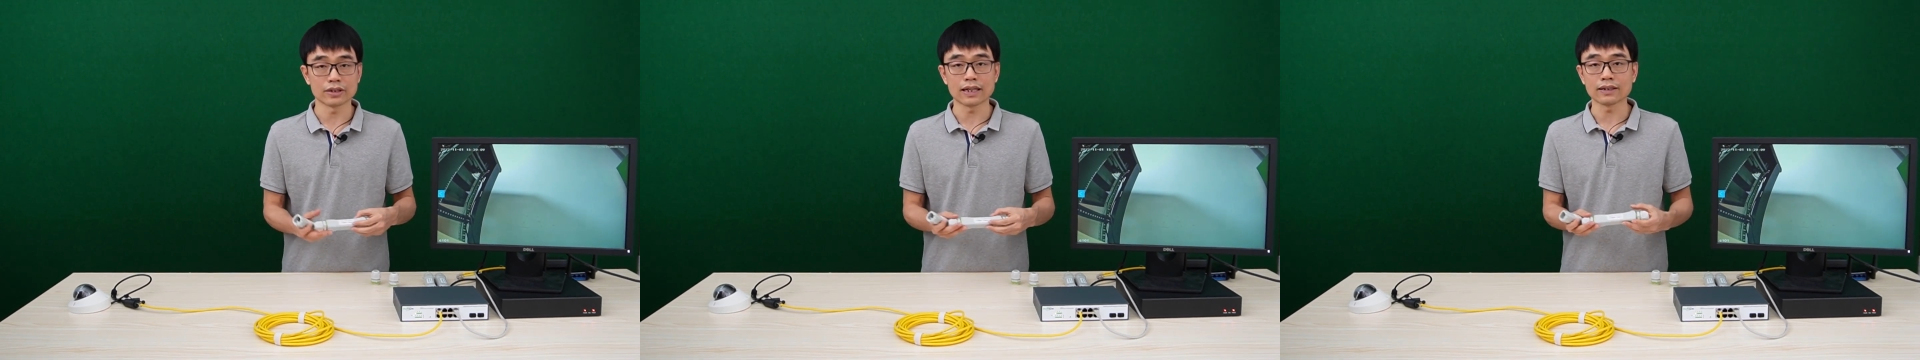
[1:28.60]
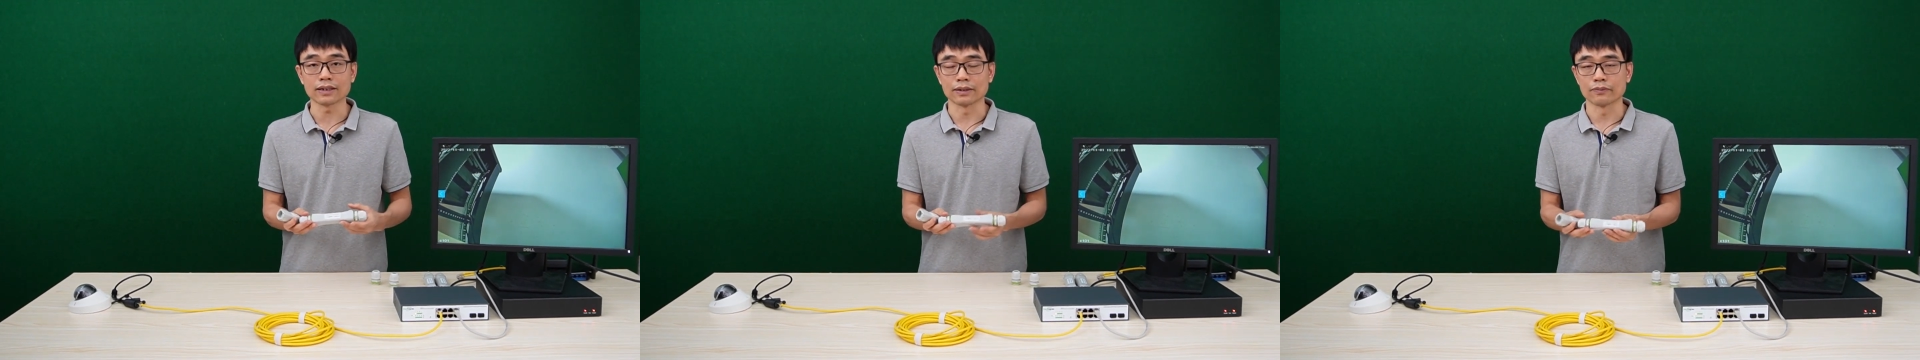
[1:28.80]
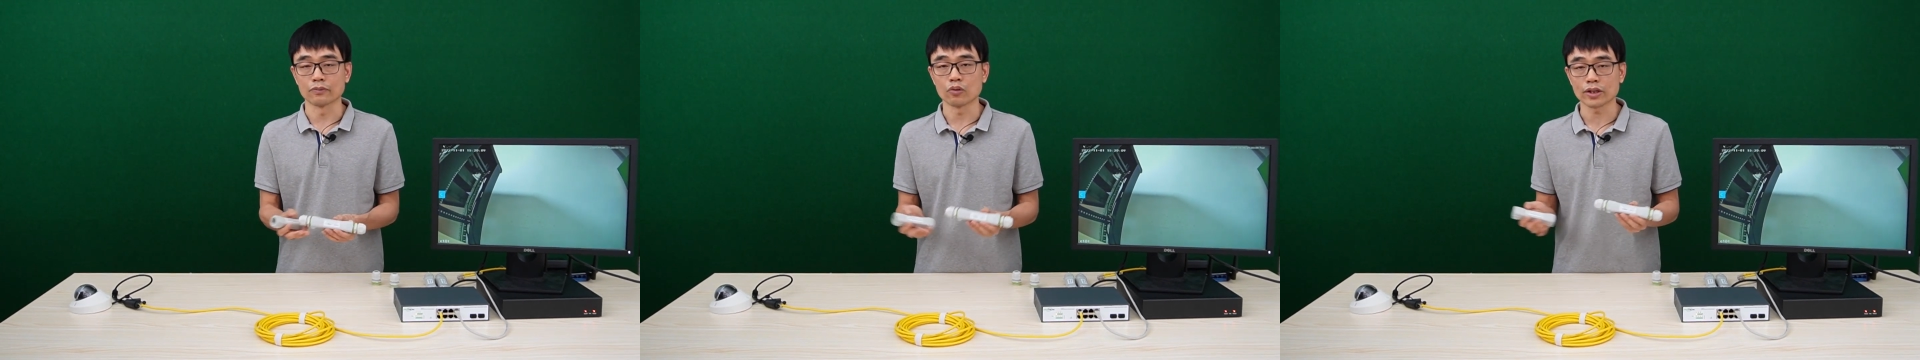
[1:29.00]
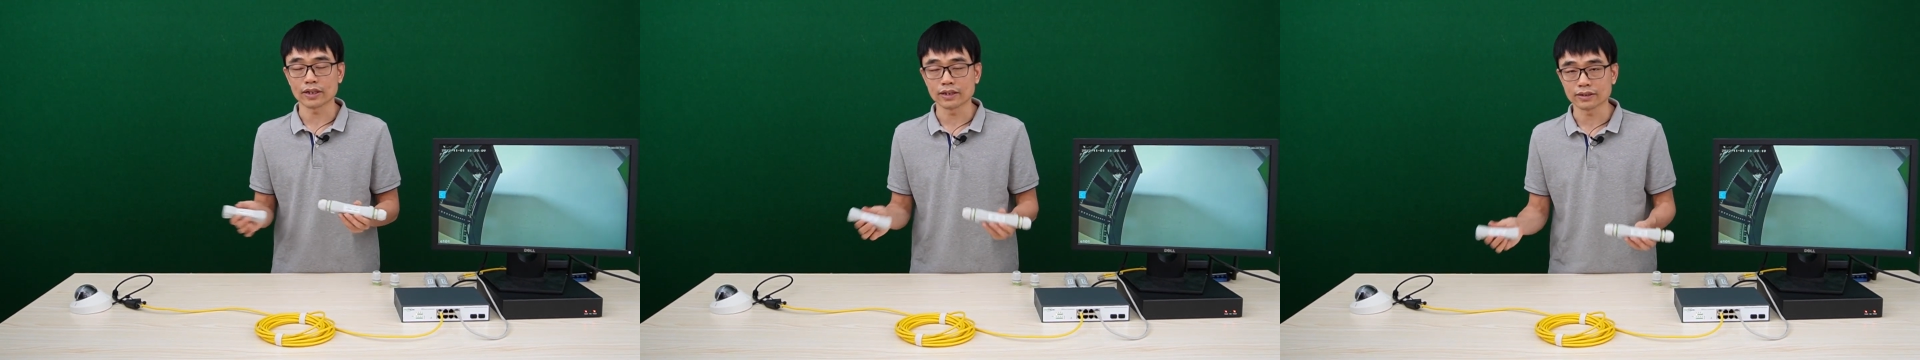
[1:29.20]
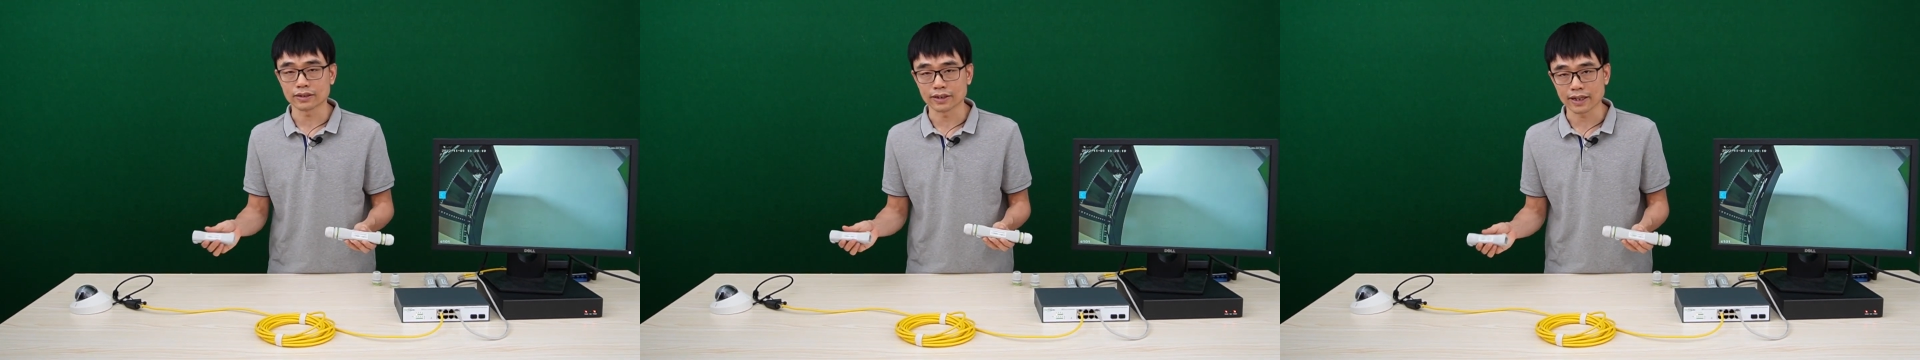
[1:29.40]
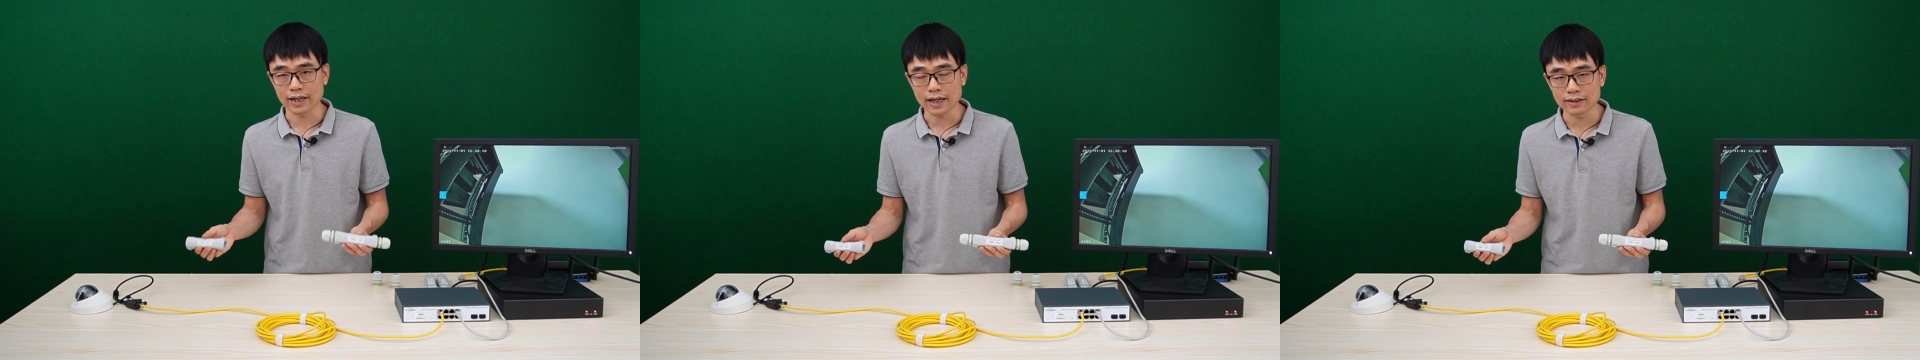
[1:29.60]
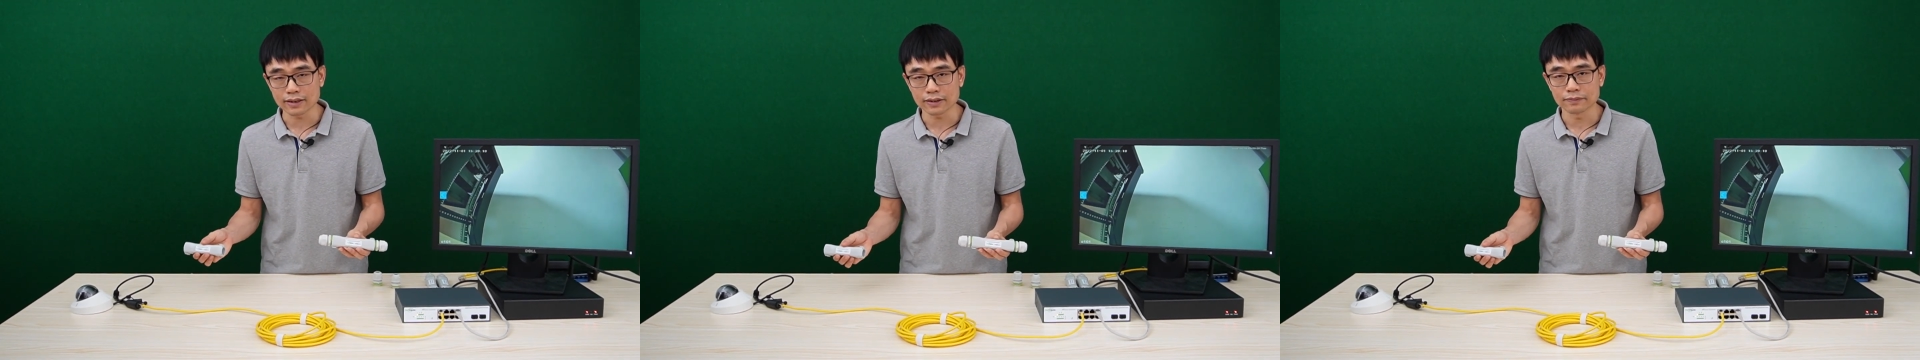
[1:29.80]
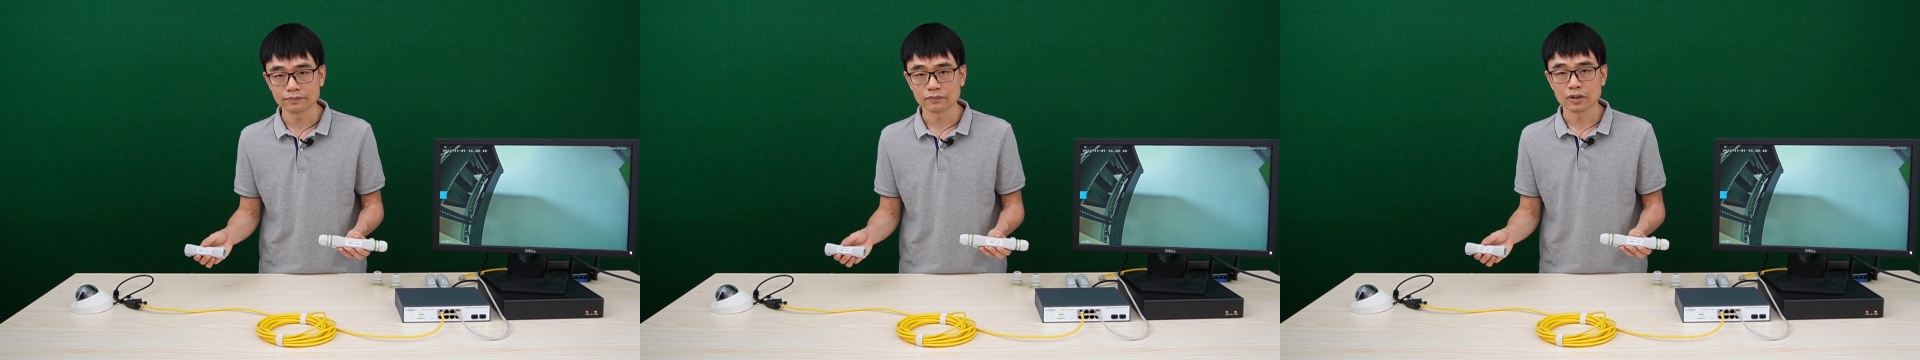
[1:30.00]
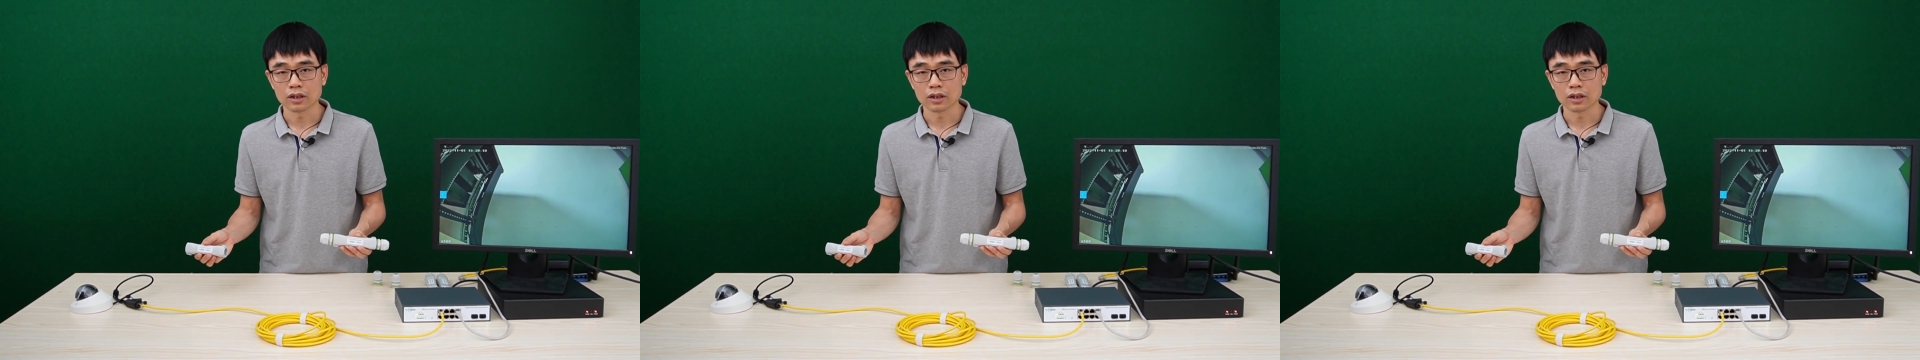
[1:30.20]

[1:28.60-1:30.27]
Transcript: extenders working together